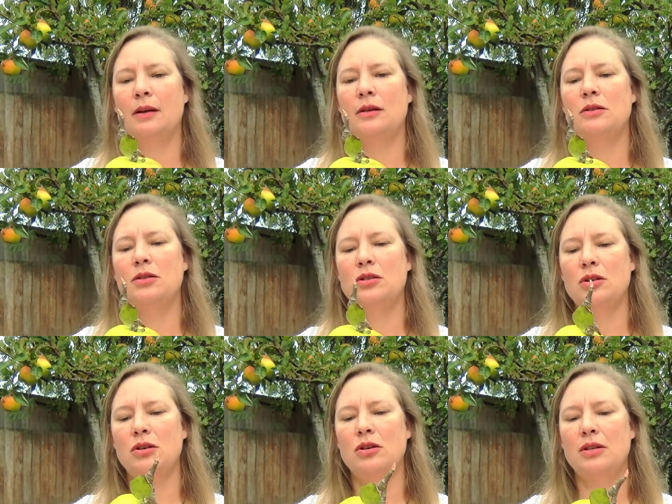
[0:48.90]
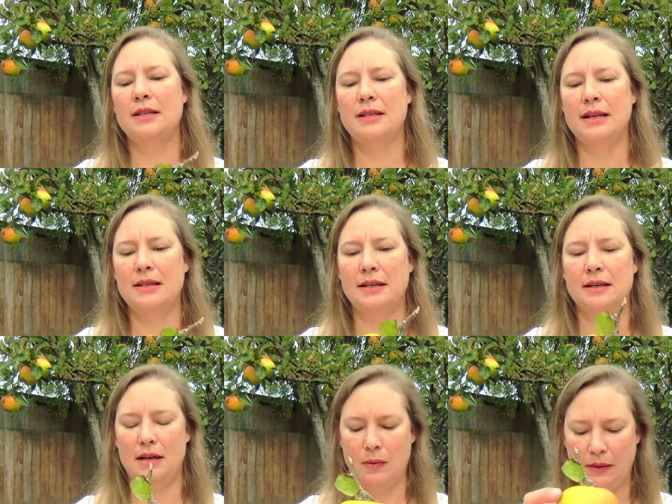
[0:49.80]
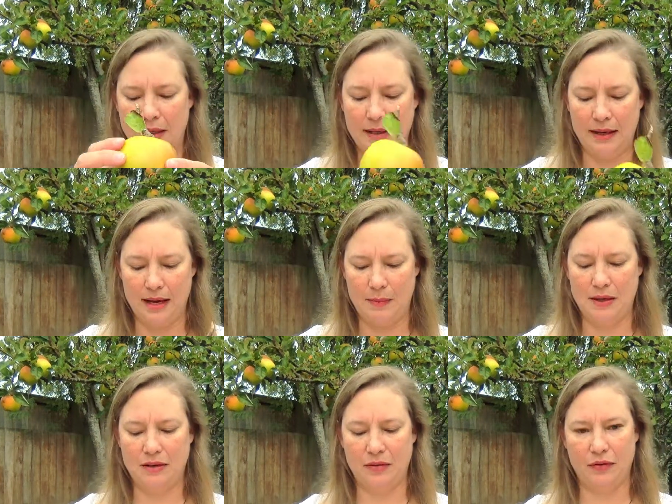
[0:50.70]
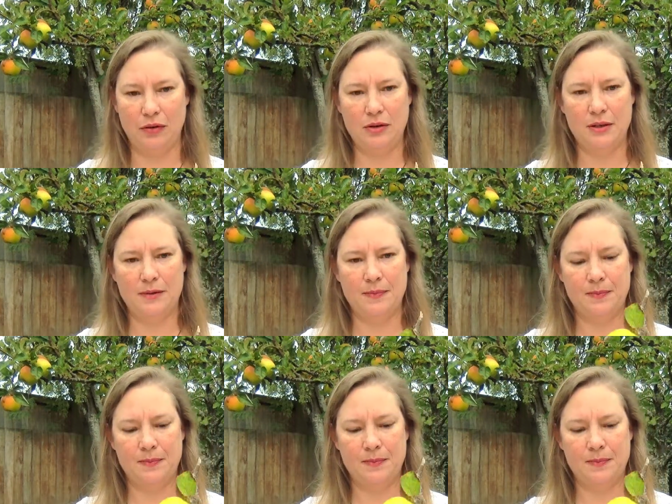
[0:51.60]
To show you this lesson, I will need a piece of fruit,